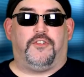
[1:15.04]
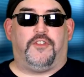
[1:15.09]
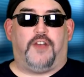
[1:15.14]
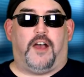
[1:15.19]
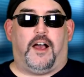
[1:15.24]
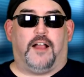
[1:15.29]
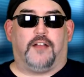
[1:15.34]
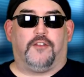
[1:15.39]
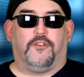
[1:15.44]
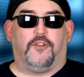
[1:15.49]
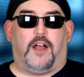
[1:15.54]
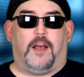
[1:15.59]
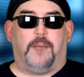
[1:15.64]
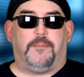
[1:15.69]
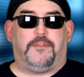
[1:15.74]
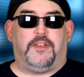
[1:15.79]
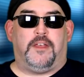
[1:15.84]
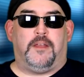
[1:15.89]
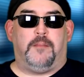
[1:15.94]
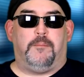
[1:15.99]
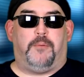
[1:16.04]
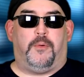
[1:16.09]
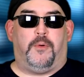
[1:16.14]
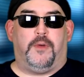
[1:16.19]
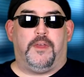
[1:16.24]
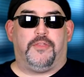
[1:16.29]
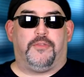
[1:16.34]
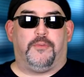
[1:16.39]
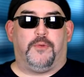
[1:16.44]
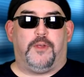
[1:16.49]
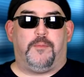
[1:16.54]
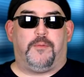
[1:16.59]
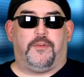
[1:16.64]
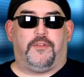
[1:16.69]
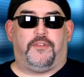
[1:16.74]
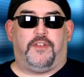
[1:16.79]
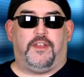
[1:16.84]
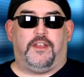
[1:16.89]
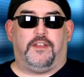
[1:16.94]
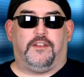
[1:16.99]
stock dropped
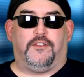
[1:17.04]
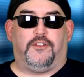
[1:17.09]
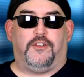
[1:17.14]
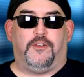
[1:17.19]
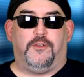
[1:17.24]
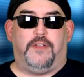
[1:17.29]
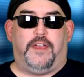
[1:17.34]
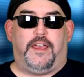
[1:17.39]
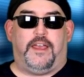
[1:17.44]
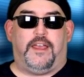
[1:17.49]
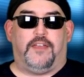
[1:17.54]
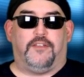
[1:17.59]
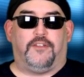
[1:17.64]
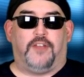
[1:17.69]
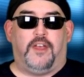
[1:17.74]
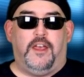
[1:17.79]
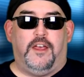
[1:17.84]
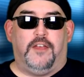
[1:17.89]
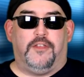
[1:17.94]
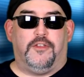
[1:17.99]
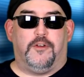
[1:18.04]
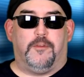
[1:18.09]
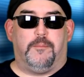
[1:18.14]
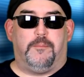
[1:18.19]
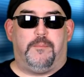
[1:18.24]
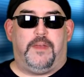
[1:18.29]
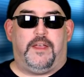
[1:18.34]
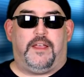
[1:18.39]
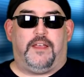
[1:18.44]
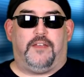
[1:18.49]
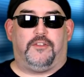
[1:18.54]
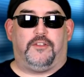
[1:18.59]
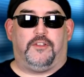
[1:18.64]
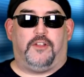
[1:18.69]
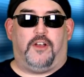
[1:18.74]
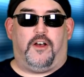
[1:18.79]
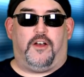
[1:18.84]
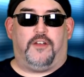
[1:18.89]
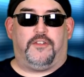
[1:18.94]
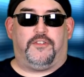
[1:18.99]
10.3% in 2 days, their biggest
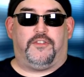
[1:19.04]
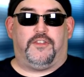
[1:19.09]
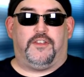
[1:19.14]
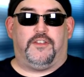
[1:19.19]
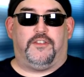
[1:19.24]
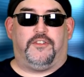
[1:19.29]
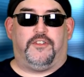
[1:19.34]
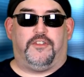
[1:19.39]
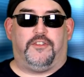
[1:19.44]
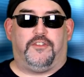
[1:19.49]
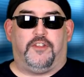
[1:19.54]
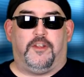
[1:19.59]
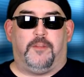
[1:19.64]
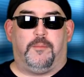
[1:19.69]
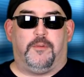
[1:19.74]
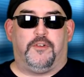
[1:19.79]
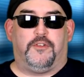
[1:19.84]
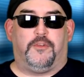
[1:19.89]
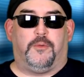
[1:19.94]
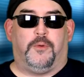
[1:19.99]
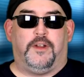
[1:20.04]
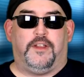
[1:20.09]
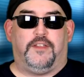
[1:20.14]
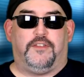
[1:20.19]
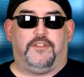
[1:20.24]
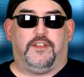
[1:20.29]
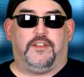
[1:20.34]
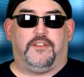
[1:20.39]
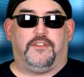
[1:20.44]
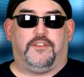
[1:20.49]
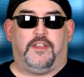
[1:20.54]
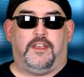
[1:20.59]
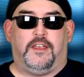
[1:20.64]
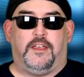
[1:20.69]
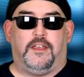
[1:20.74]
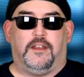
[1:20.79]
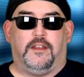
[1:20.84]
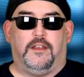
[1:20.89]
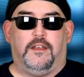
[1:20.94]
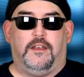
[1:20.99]
loss since December
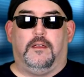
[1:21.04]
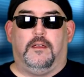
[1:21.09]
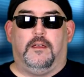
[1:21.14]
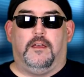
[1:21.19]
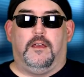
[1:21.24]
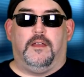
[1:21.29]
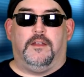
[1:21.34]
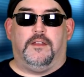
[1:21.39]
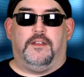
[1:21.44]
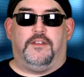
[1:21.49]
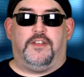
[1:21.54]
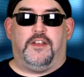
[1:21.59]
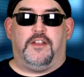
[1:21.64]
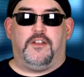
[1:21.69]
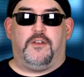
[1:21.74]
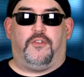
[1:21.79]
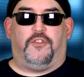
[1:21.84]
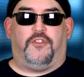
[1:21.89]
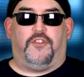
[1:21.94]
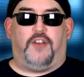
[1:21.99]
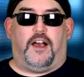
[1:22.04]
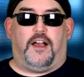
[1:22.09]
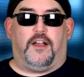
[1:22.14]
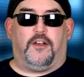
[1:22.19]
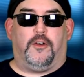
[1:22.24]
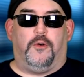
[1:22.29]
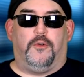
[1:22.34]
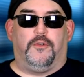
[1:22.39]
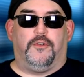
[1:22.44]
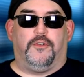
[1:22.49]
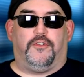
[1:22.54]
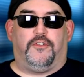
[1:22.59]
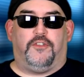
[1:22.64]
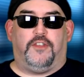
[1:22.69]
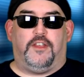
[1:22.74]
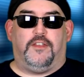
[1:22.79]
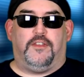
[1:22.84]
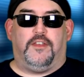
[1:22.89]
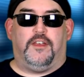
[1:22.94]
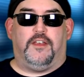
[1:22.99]
2016. Nintendo stockholders
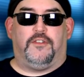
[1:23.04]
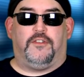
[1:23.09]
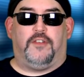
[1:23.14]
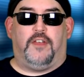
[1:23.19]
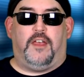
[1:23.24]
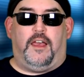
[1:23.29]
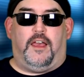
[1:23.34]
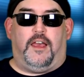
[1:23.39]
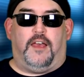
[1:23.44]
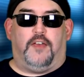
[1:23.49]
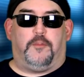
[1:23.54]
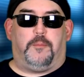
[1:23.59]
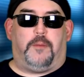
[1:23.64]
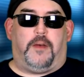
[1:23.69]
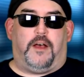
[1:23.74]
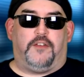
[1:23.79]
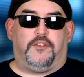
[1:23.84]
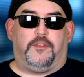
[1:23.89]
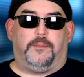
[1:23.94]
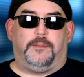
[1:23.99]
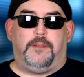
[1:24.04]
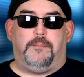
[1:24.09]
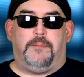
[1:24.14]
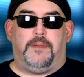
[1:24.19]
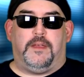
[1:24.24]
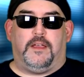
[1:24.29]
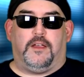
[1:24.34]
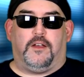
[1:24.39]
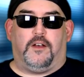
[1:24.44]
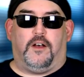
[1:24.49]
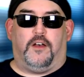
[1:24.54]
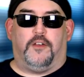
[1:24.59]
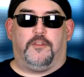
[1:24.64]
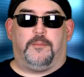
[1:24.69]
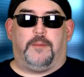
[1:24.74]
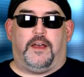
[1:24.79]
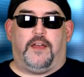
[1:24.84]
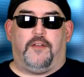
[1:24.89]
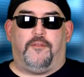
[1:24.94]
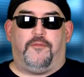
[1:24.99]
see this as possibly being
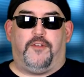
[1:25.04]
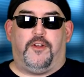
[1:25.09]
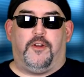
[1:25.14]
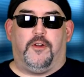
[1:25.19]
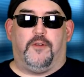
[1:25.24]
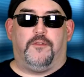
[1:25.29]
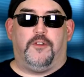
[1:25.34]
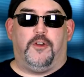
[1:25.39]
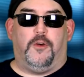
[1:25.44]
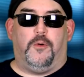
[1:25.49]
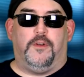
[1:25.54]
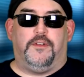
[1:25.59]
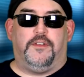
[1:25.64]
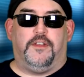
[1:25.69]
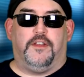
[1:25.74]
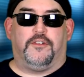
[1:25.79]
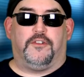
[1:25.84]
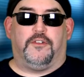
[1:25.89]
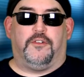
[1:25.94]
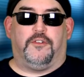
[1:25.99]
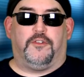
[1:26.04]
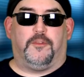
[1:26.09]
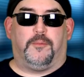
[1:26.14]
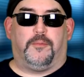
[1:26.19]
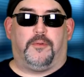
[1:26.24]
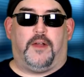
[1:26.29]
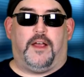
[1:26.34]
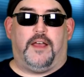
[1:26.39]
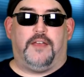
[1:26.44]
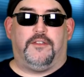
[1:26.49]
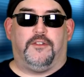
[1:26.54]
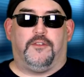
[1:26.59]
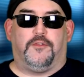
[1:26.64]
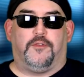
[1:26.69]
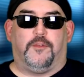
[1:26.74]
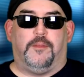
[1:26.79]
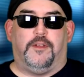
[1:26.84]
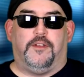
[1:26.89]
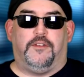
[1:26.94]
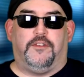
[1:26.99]
caused by a fear of no additional surprises
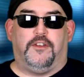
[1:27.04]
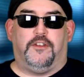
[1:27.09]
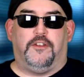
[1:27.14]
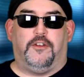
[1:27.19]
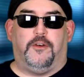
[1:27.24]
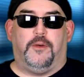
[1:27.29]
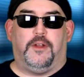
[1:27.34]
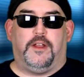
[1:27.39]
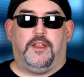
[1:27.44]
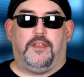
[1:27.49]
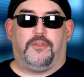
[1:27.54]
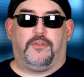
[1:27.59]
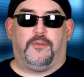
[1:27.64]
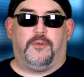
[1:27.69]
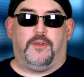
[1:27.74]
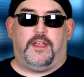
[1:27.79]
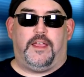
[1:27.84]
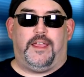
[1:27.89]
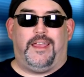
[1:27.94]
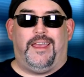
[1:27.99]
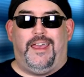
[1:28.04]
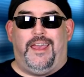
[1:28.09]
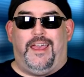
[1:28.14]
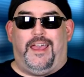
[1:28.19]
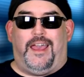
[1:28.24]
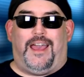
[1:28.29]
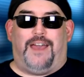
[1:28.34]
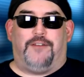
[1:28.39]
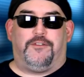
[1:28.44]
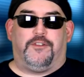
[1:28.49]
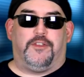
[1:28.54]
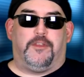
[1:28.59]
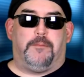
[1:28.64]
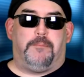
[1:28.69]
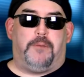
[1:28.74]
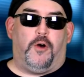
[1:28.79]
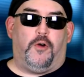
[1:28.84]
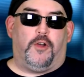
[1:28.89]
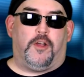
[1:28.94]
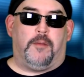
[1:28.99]
from Nintendo at E3 after the
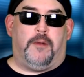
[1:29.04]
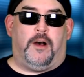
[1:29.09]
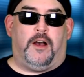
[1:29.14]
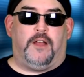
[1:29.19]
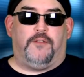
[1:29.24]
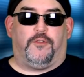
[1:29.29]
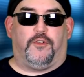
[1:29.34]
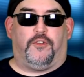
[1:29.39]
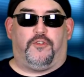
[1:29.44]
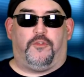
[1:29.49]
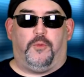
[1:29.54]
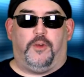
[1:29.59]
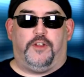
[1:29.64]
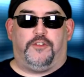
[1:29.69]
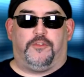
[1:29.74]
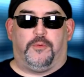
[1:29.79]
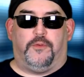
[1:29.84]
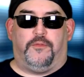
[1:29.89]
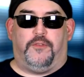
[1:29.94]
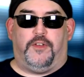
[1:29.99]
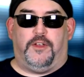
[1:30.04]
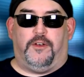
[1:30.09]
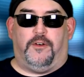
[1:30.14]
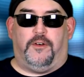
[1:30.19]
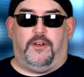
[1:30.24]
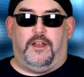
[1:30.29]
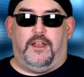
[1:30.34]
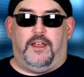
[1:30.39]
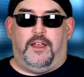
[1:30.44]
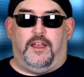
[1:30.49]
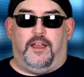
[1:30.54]
Pokemon for Switch reveal.